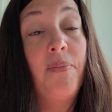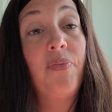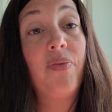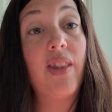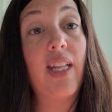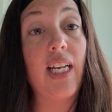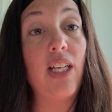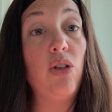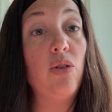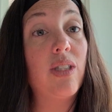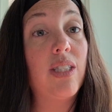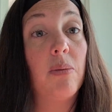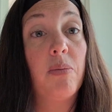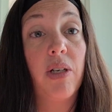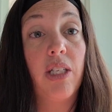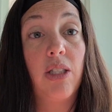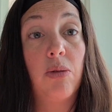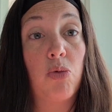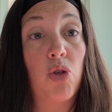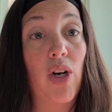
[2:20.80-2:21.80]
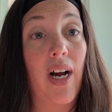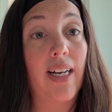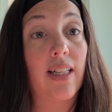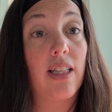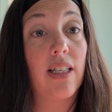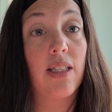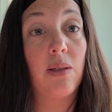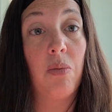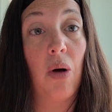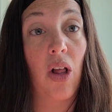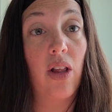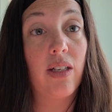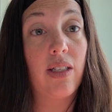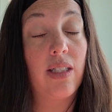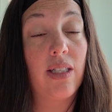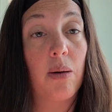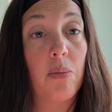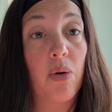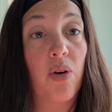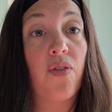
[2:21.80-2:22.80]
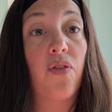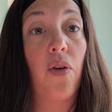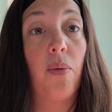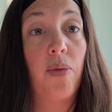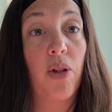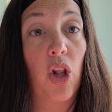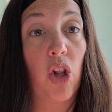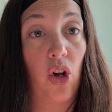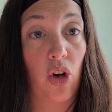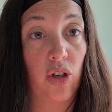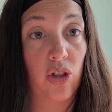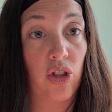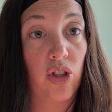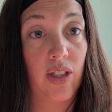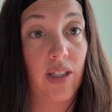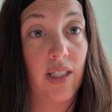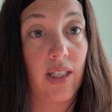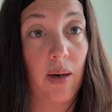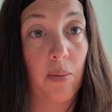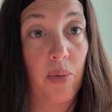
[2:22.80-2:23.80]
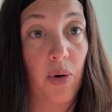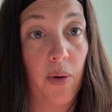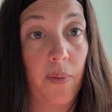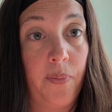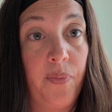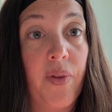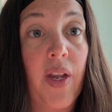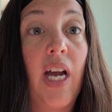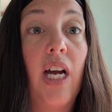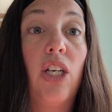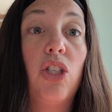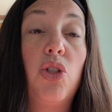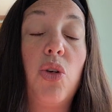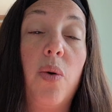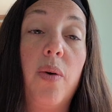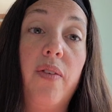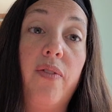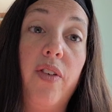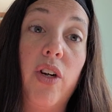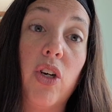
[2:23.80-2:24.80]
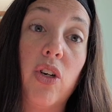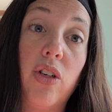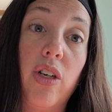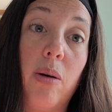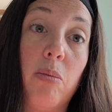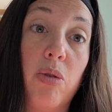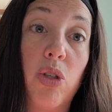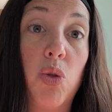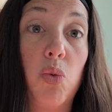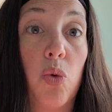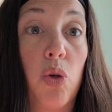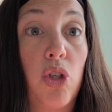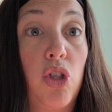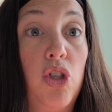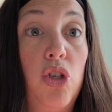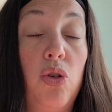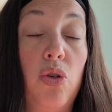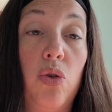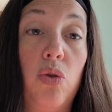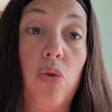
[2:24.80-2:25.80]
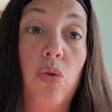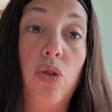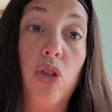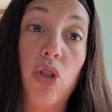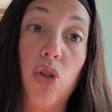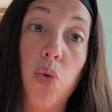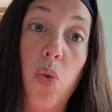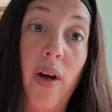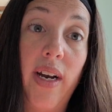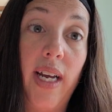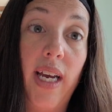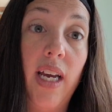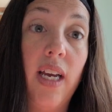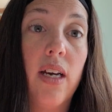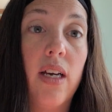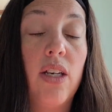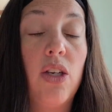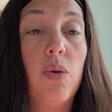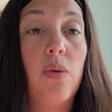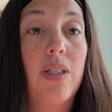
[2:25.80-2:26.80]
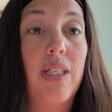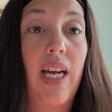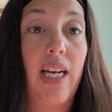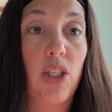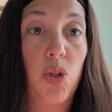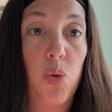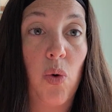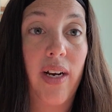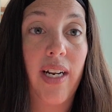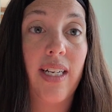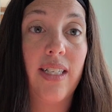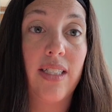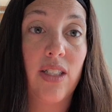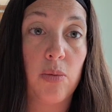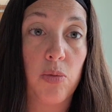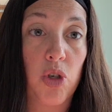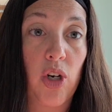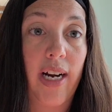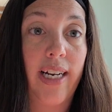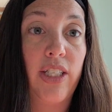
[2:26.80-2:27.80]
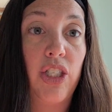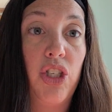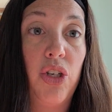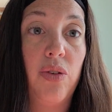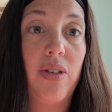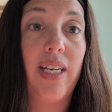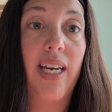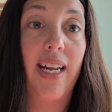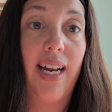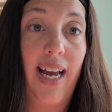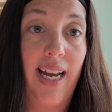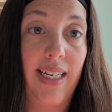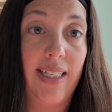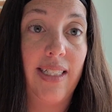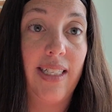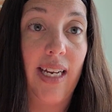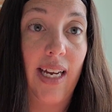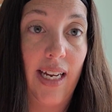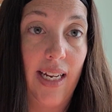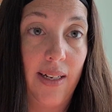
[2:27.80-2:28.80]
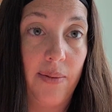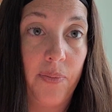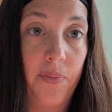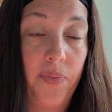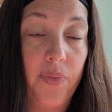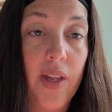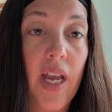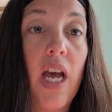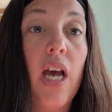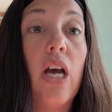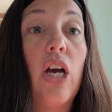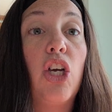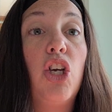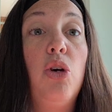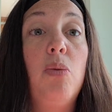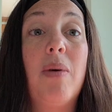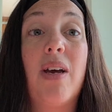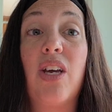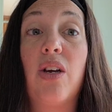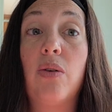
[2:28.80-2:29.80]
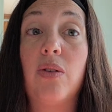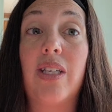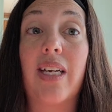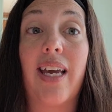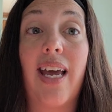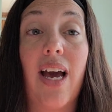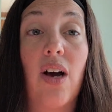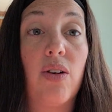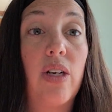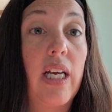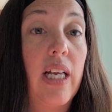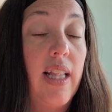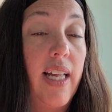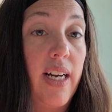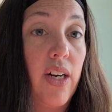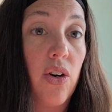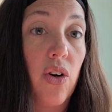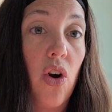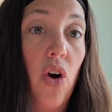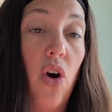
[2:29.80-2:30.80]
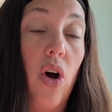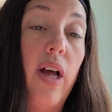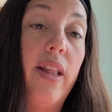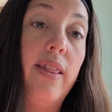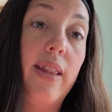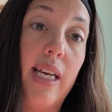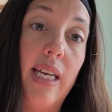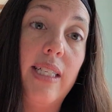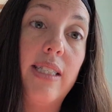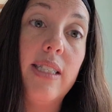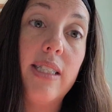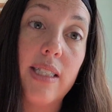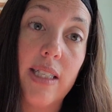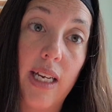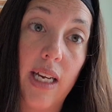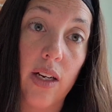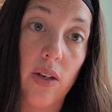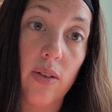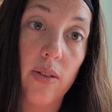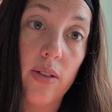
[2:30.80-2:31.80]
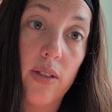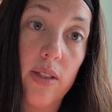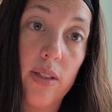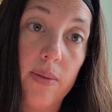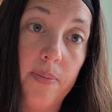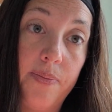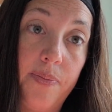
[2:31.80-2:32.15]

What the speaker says: Then you simply subtract the smallest number from the largest number. So if your numbers were 2 to 20, you would take 20 and subtract 2 to get 18. You may use a calculator on these skills.